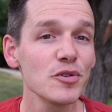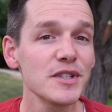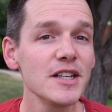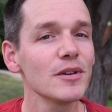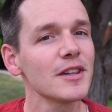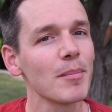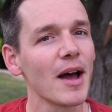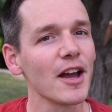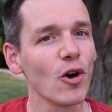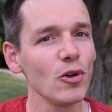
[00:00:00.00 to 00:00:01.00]
no secret that
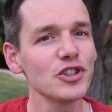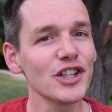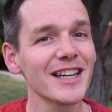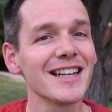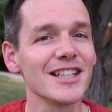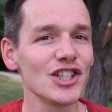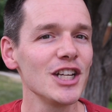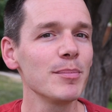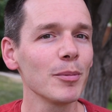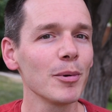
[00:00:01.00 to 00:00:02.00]
buying whole chicken is
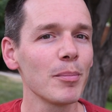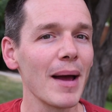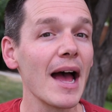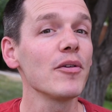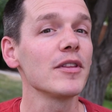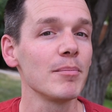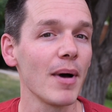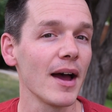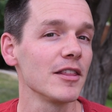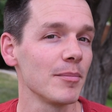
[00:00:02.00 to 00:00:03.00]
cheaper per pound than
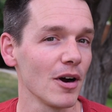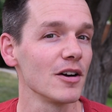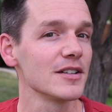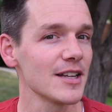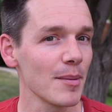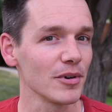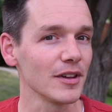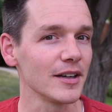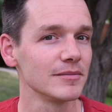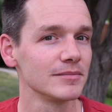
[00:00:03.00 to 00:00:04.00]
buying the parts separately.